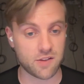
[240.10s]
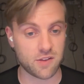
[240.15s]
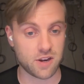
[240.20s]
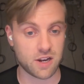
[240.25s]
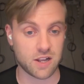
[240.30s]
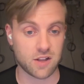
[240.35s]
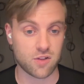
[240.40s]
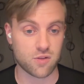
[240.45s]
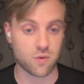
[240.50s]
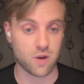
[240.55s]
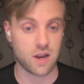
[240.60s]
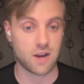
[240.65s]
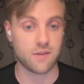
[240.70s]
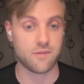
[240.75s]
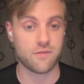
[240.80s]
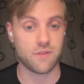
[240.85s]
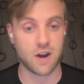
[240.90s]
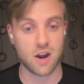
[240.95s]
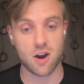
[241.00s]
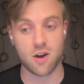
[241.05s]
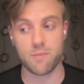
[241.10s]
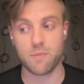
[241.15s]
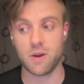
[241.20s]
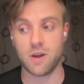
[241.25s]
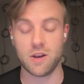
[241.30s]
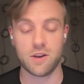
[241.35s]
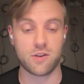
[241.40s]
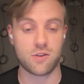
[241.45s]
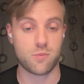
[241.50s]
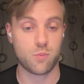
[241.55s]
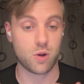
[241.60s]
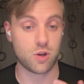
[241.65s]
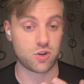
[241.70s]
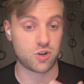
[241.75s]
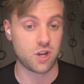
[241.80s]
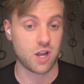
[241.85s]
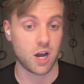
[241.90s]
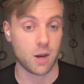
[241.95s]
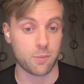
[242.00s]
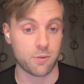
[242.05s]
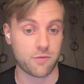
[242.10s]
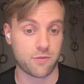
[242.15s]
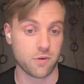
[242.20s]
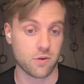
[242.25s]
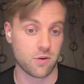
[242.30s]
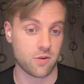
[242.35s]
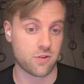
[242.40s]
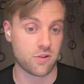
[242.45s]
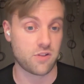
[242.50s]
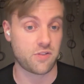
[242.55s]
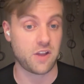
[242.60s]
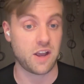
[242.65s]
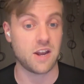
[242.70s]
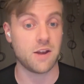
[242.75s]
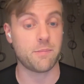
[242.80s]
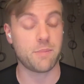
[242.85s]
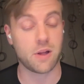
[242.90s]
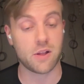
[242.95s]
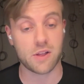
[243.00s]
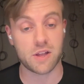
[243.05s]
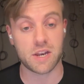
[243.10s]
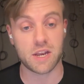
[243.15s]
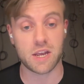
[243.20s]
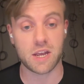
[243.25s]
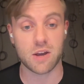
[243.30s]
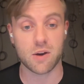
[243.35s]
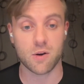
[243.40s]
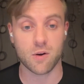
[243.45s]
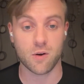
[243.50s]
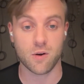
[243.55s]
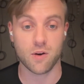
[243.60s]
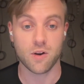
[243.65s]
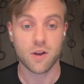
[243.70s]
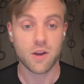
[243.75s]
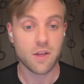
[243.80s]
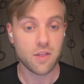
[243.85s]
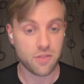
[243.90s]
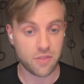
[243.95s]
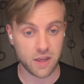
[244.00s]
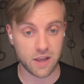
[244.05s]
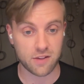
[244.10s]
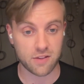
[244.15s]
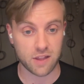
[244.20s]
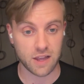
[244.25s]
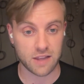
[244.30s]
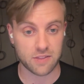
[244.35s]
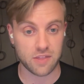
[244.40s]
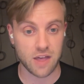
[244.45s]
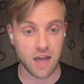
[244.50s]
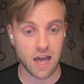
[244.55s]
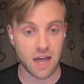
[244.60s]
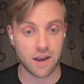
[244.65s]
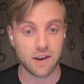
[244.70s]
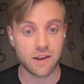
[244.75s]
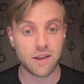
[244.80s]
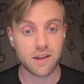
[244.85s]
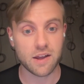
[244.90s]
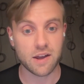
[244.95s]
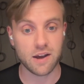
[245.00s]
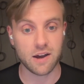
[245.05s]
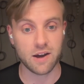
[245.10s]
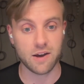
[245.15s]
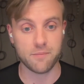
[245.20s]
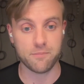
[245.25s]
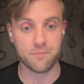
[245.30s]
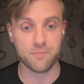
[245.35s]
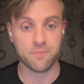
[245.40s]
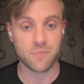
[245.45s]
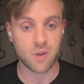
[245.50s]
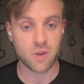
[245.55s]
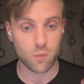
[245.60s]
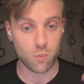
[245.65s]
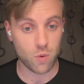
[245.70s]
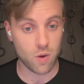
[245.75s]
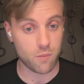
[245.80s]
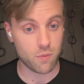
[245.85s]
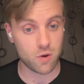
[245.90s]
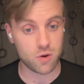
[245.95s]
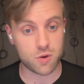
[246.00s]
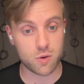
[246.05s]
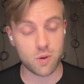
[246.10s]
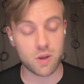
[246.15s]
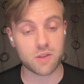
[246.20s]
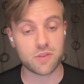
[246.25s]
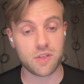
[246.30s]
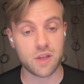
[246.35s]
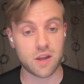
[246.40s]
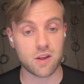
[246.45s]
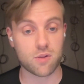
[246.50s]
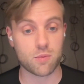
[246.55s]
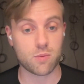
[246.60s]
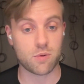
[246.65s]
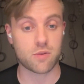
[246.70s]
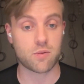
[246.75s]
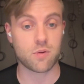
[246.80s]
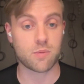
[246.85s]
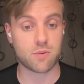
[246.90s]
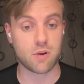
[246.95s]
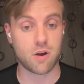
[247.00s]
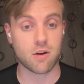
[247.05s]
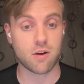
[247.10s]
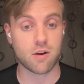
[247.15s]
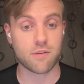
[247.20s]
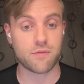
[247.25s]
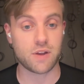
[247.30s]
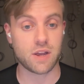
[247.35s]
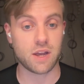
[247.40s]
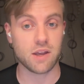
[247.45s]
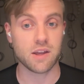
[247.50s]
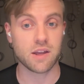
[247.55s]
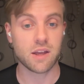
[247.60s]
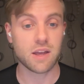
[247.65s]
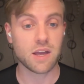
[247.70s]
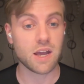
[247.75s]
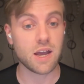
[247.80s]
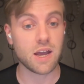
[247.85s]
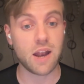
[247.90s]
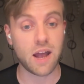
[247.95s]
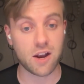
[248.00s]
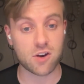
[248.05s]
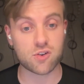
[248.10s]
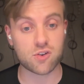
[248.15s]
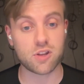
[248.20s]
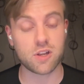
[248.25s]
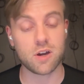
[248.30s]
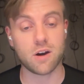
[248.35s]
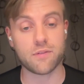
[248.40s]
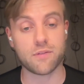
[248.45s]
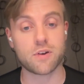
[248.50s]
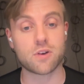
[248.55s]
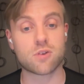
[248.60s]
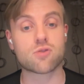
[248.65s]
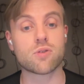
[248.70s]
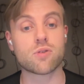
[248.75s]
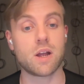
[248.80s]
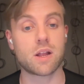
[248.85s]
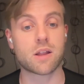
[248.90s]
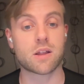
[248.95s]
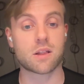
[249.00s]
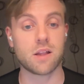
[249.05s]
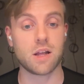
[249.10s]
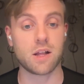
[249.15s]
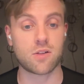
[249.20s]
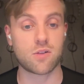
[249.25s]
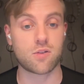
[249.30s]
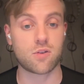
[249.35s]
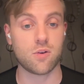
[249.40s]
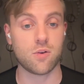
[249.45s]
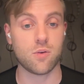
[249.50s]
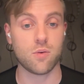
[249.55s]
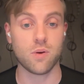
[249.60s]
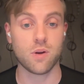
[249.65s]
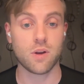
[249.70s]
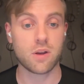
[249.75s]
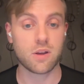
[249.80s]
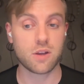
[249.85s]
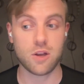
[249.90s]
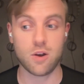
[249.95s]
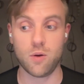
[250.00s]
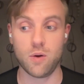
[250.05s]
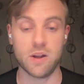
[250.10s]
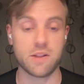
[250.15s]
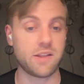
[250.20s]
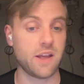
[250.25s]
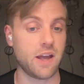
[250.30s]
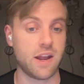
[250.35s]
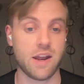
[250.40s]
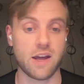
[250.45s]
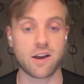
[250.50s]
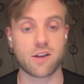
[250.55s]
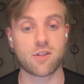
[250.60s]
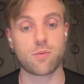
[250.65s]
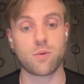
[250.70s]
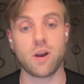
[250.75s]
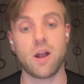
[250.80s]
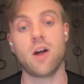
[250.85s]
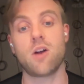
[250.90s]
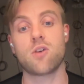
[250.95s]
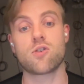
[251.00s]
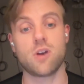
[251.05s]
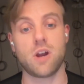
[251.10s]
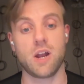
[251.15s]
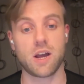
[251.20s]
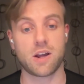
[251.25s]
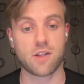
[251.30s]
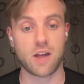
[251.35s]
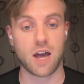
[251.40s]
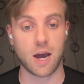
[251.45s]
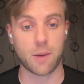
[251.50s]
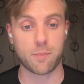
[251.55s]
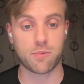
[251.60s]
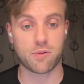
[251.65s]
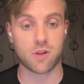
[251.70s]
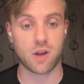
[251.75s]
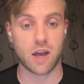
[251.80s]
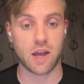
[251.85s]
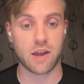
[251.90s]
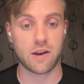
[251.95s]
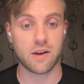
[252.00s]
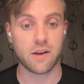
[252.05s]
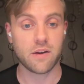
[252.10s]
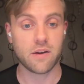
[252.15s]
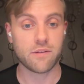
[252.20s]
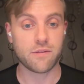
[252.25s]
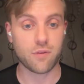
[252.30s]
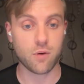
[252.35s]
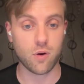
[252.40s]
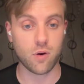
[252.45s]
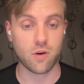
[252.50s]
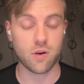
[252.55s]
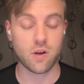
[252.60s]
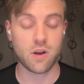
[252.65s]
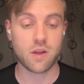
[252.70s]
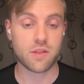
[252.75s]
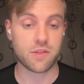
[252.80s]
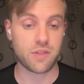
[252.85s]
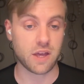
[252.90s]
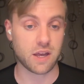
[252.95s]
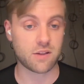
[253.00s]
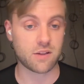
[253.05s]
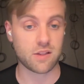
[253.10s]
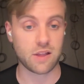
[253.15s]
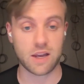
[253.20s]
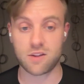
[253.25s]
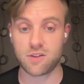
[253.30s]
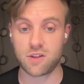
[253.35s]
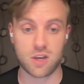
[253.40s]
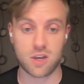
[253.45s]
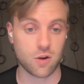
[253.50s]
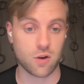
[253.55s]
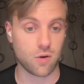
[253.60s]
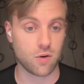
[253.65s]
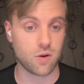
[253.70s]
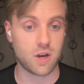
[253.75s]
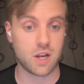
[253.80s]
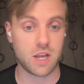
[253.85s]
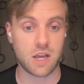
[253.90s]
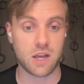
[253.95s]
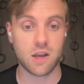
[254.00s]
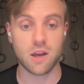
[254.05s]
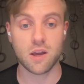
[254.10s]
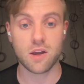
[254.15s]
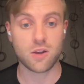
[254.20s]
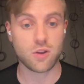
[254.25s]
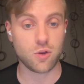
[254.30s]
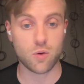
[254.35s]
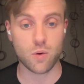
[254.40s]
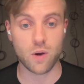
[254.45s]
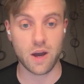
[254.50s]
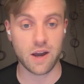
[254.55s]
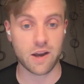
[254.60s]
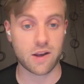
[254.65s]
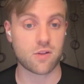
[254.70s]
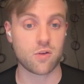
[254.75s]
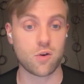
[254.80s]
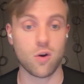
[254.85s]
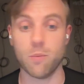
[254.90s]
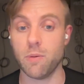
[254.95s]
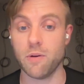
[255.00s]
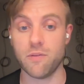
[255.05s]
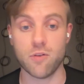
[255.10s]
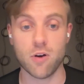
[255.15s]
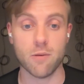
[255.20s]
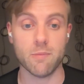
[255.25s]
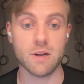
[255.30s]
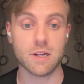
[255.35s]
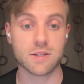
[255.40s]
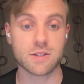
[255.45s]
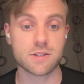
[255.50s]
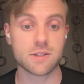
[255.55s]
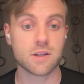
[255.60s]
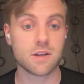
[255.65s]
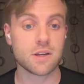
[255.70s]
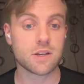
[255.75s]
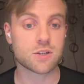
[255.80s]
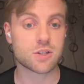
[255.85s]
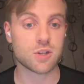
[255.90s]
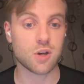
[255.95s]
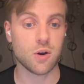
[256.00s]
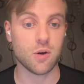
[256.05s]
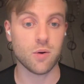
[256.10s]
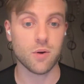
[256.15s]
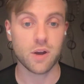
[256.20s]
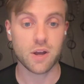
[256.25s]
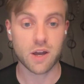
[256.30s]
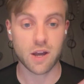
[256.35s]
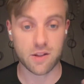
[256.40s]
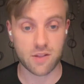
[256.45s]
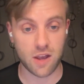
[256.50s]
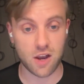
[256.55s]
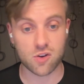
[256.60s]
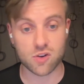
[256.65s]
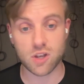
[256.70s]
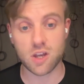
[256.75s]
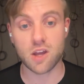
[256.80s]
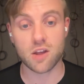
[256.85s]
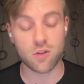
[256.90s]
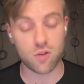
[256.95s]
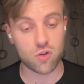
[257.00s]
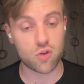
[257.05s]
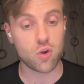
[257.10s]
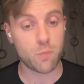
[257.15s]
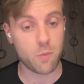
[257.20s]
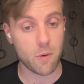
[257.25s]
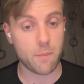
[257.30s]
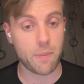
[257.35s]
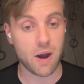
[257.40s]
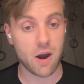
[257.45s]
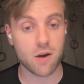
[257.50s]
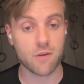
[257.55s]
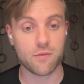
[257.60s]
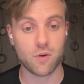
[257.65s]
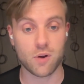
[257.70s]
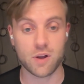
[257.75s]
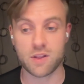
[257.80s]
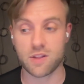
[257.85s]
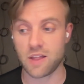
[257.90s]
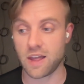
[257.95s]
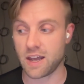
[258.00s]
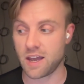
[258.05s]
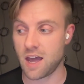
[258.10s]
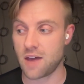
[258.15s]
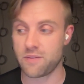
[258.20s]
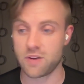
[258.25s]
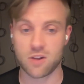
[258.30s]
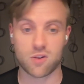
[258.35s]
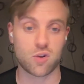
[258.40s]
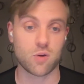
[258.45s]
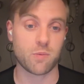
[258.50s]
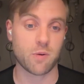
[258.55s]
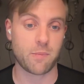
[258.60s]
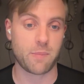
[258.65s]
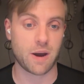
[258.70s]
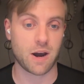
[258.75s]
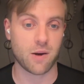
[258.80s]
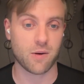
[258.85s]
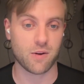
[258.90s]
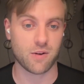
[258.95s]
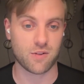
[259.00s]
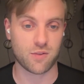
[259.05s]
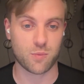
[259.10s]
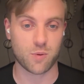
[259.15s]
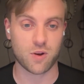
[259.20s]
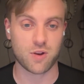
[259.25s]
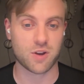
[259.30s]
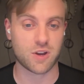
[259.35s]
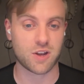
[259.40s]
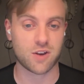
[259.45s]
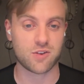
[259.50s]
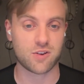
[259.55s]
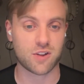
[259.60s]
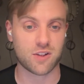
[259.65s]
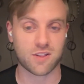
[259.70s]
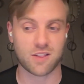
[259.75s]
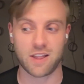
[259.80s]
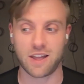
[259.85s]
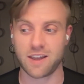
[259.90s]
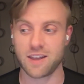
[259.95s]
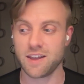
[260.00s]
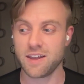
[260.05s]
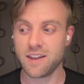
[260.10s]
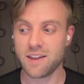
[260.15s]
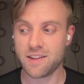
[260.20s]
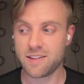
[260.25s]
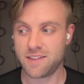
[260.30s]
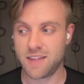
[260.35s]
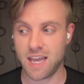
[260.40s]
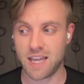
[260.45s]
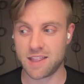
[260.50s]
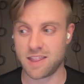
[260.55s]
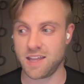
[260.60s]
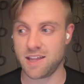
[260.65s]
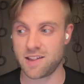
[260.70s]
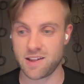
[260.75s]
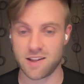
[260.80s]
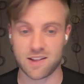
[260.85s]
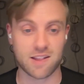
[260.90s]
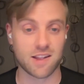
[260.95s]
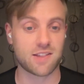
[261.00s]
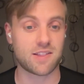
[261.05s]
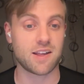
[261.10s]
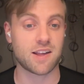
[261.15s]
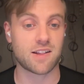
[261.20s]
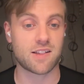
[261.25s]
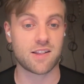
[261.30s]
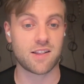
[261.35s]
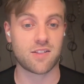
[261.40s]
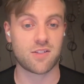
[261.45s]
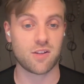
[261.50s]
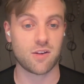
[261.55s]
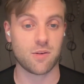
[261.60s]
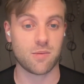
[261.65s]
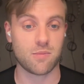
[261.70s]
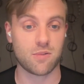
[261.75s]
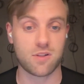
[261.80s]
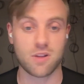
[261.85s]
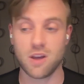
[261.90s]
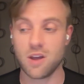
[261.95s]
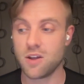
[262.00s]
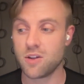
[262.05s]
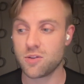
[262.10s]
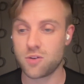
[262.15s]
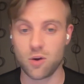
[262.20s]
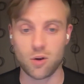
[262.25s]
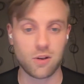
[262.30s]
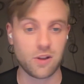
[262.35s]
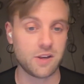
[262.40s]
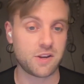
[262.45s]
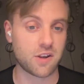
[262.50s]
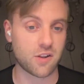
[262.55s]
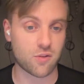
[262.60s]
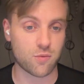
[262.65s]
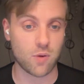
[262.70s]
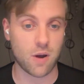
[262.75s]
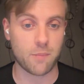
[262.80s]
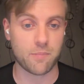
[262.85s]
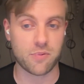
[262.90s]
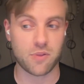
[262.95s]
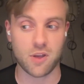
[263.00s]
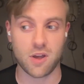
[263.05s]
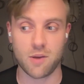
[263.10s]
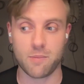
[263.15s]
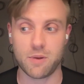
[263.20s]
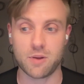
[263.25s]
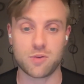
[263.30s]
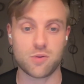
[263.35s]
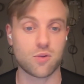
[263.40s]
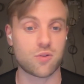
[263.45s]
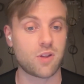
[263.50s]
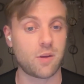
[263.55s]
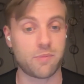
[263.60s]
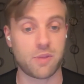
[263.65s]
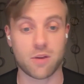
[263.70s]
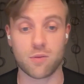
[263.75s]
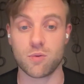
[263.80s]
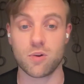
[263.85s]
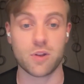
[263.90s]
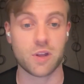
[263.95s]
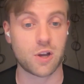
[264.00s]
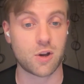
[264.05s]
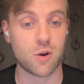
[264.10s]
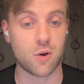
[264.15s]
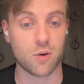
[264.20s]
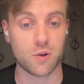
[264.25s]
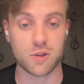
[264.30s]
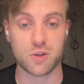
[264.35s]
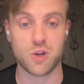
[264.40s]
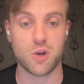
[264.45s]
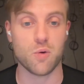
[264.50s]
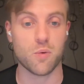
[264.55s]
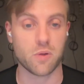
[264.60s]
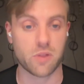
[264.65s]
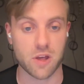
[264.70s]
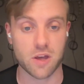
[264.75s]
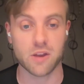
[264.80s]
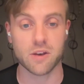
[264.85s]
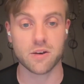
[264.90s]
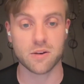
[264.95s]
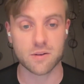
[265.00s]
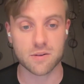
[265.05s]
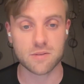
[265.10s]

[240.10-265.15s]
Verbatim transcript: things in a constrained environment, which helps for sustainability or things like that. Um, when we're doing things with cryptography, it actually often translates to, you know, a ten X, one hundred X upside for things like security, U X, or performance. So it's actually super powerful. It's like having superpowers where you can just like take these existing systems, totally disrupt them, and do something really cool and new with it.